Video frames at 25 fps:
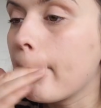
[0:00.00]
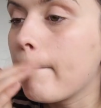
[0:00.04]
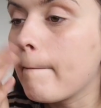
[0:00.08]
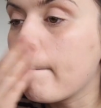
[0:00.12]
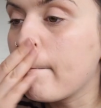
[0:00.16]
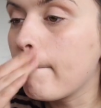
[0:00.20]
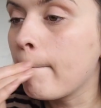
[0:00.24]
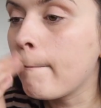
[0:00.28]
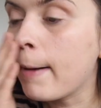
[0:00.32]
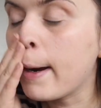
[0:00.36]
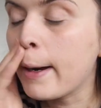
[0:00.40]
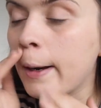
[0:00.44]

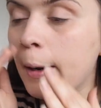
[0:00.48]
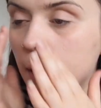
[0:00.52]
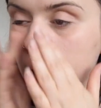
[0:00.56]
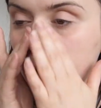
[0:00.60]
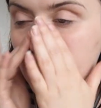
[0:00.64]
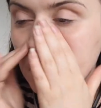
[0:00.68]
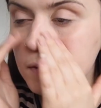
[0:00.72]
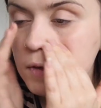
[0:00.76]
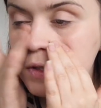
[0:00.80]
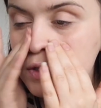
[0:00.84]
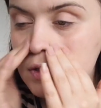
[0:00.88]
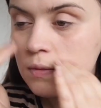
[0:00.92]
My
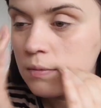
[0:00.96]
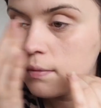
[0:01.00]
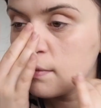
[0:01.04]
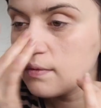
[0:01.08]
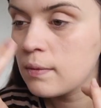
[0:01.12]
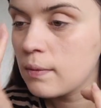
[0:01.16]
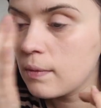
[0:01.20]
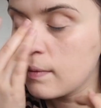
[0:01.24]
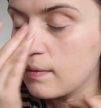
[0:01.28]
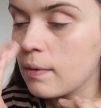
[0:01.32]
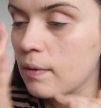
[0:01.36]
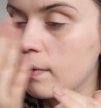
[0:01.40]
nose,
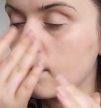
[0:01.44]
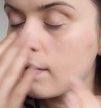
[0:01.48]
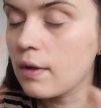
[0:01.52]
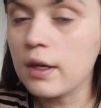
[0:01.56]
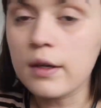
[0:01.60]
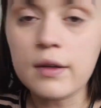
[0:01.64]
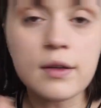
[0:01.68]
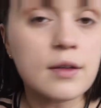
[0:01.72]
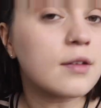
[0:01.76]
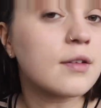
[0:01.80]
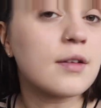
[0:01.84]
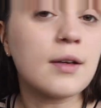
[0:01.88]

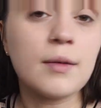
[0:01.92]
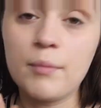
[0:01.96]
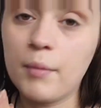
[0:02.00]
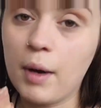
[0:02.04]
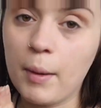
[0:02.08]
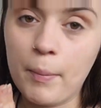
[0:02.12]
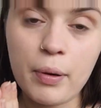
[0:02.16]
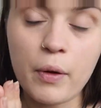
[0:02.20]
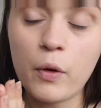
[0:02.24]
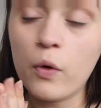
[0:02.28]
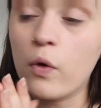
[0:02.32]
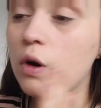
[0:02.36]
my
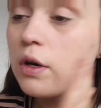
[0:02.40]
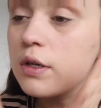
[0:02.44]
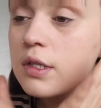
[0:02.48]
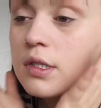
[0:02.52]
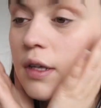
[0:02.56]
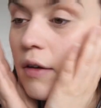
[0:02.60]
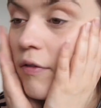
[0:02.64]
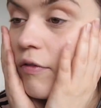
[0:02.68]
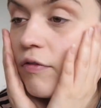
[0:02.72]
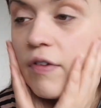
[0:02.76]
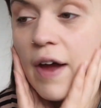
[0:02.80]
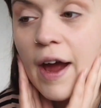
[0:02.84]
pores
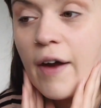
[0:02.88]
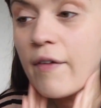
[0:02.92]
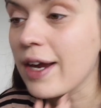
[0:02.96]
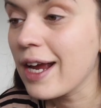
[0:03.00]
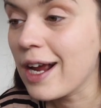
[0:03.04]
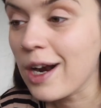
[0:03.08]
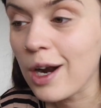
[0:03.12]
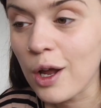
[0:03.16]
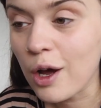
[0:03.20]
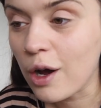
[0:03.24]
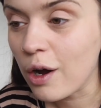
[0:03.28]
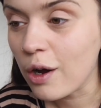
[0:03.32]
are very
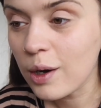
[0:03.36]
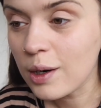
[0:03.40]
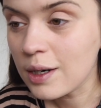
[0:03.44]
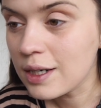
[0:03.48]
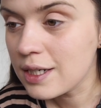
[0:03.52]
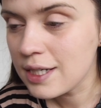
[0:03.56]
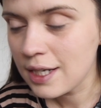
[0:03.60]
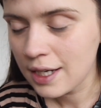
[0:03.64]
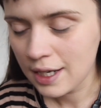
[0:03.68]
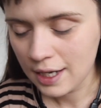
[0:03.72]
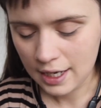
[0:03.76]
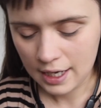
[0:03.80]

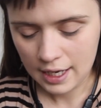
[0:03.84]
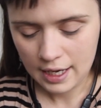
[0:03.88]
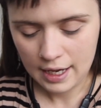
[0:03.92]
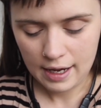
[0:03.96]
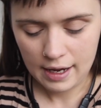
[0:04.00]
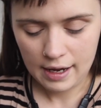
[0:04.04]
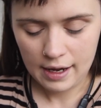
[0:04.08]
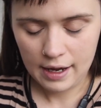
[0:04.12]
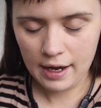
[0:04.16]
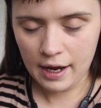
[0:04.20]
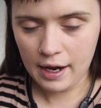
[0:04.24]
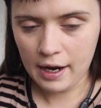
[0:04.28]
clogged.
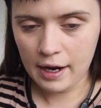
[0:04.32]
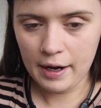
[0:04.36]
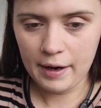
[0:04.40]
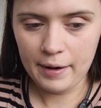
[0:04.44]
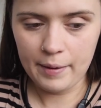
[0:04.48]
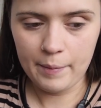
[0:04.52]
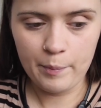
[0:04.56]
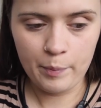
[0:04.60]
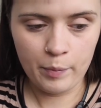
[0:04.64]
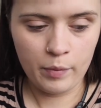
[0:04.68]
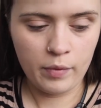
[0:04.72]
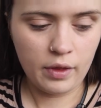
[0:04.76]

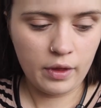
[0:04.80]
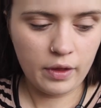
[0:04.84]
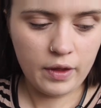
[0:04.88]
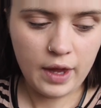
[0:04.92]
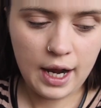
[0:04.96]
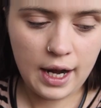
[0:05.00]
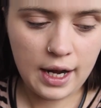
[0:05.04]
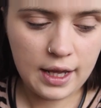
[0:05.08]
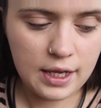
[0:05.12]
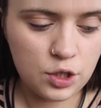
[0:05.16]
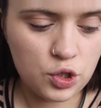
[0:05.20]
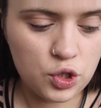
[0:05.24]

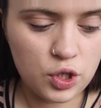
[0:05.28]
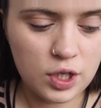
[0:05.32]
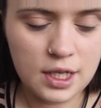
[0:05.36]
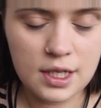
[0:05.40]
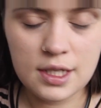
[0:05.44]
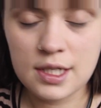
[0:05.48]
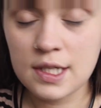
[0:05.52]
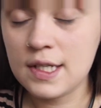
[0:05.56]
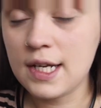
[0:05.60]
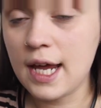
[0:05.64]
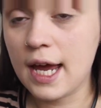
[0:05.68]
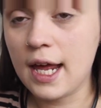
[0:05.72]
They literally
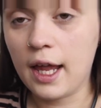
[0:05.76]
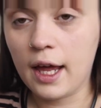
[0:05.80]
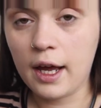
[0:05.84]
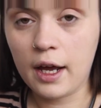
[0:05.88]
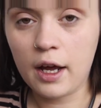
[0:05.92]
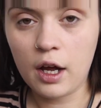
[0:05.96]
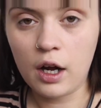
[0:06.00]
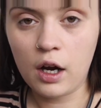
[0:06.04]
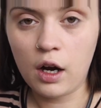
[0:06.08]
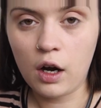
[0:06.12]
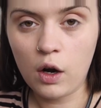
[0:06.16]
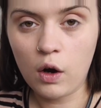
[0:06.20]
stay like
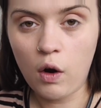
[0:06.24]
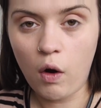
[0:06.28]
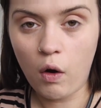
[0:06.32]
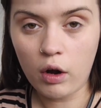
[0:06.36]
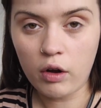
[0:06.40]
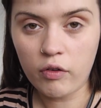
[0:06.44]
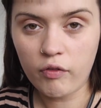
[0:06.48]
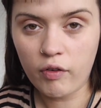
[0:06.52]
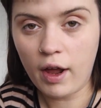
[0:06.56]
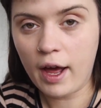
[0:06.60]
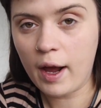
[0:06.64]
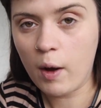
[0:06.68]
unclogged
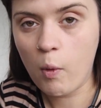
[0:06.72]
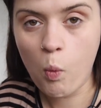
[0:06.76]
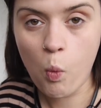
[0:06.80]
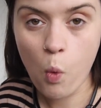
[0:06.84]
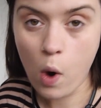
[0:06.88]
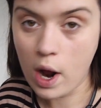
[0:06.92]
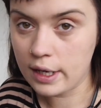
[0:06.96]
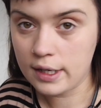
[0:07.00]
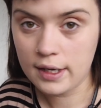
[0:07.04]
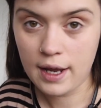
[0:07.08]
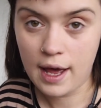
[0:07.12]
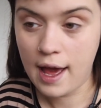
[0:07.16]
for like
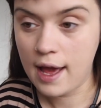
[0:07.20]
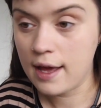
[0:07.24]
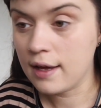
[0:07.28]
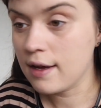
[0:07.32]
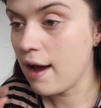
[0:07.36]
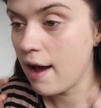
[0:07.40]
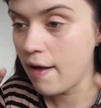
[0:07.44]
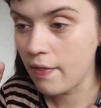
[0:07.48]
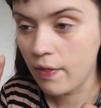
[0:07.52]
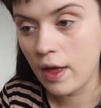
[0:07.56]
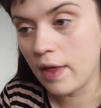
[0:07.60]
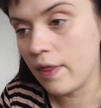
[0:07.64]
one day
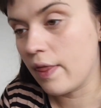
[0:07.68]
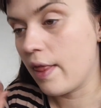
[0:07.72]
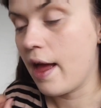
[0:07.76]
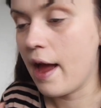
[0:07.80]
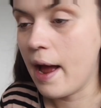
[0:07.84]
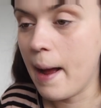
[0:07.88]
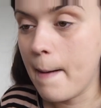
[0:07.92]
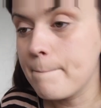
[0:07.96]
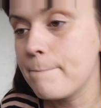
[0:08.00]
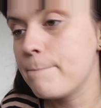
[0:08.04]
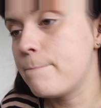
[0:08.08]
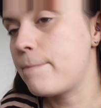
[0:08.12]
and then
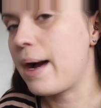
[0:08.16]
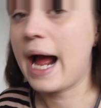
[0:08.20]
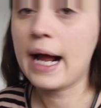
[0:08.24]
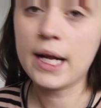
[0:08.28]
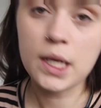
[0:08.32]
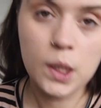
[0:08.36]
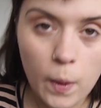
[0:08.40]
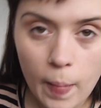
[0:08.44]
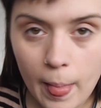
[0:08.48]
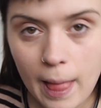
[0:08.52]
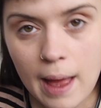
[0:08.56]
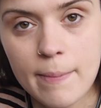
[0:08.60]
they're
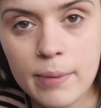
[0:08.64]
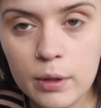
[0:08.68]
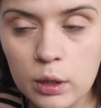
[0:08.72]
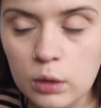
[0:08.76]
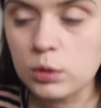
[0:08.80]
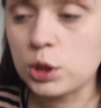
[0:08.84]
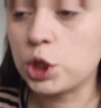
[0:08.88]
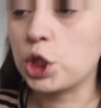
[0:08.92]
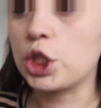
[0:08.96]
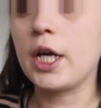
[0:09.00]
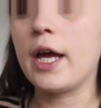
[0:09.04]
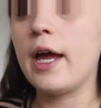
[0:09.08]
back on their
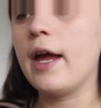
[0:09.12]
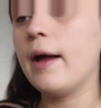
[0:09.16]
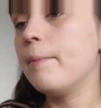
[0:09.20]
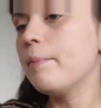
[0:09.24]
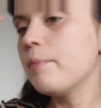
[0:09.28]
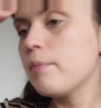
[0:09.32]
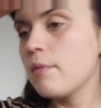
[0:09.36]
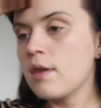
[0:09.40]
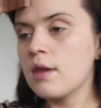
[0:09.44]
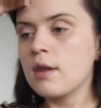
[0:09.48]
bullshit.